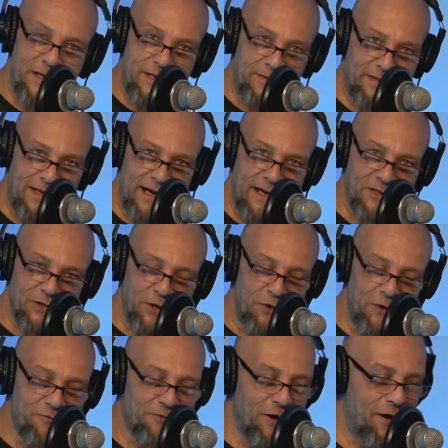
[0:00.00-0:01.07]
Pete
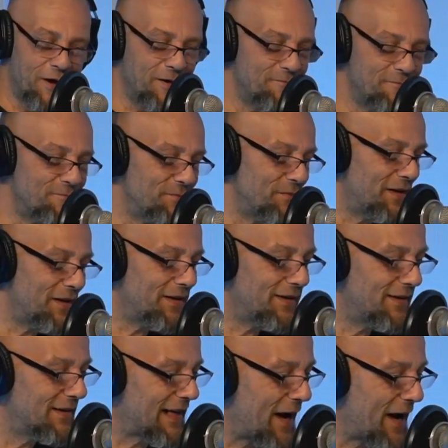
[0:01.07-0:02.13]
D'Angelo from
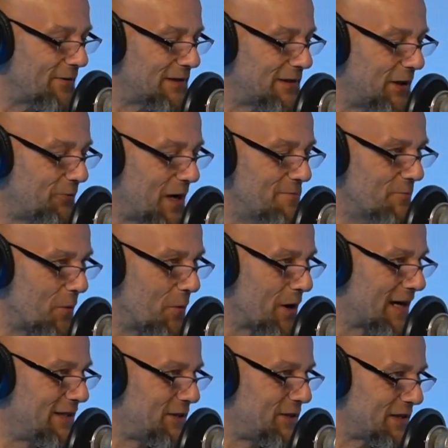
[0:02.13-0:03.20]
Guaranteed Rate
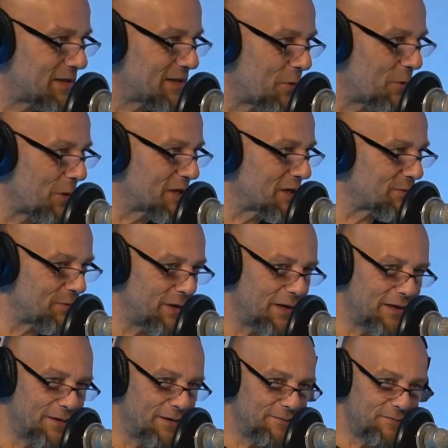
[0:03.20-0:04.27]
Mortgage. He's a mortgage
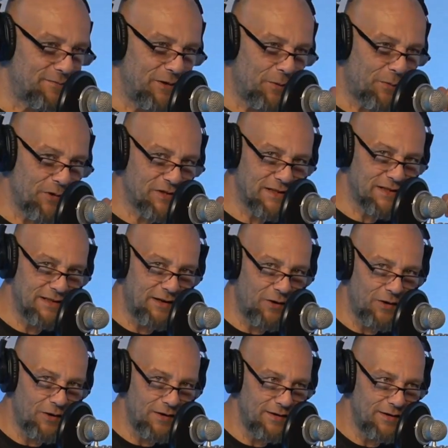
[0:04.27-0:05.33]
person in
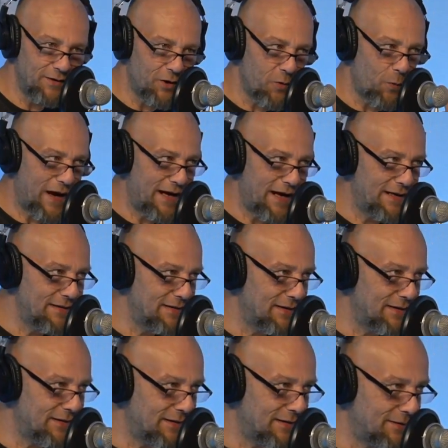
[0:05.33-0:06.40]
our Wayne
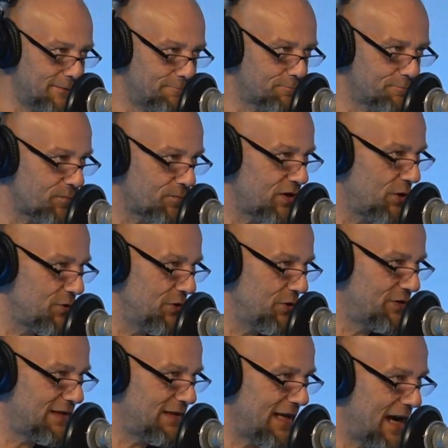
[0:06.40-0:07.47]

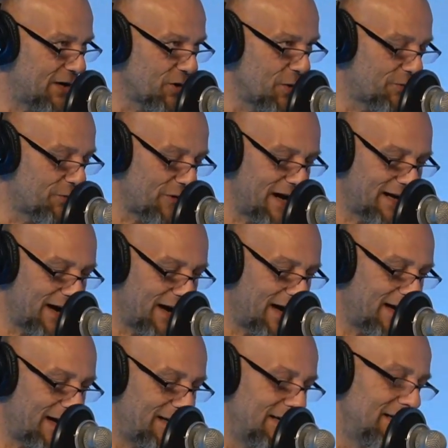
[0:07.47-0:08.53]
UTA group. Great
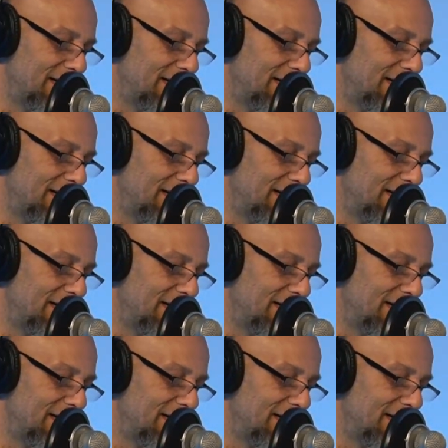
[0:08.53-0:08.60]
guy.